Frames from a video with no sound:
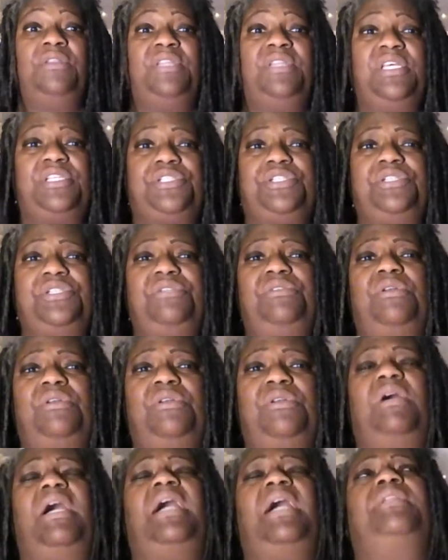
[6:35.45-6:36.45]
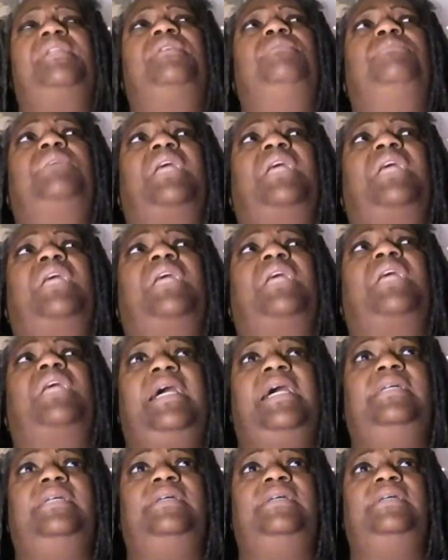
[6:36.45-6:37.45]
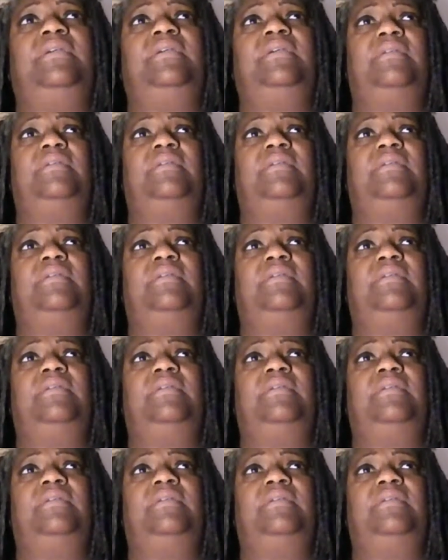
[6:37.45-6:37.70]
Did you know how them guys